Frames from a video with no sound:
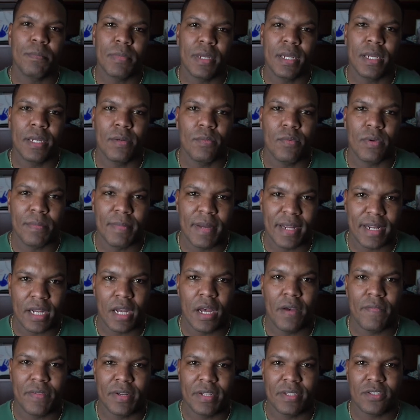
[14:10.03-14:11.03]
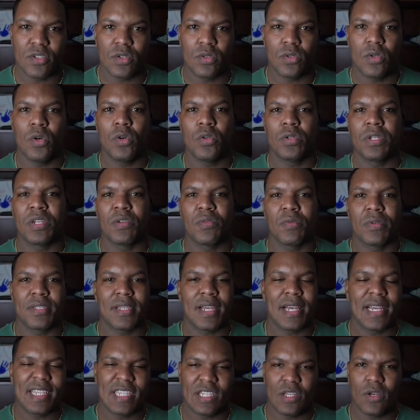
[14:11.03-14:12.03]
me with my confidence on holding was
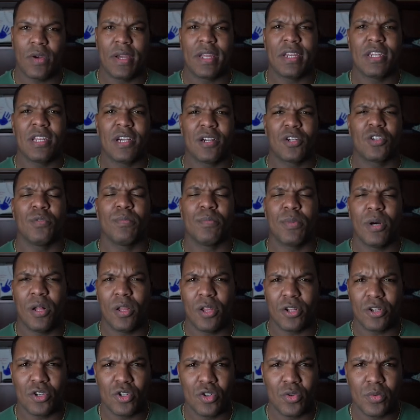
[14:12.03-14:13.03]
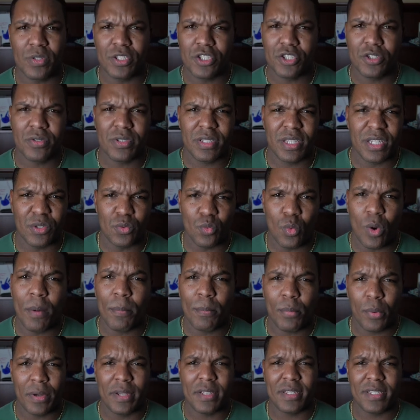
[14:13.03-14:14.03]
I saw a knuckleballer who was usually
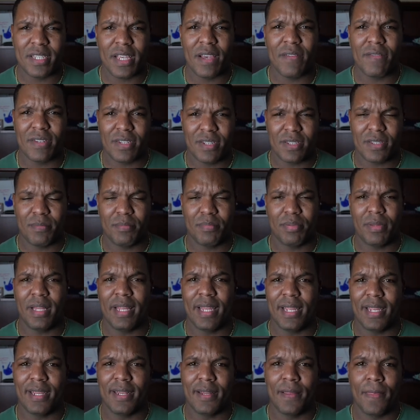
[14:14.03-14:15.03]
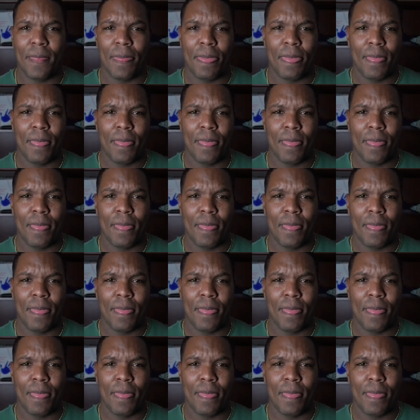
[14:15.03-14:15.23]
1.7 to the plate,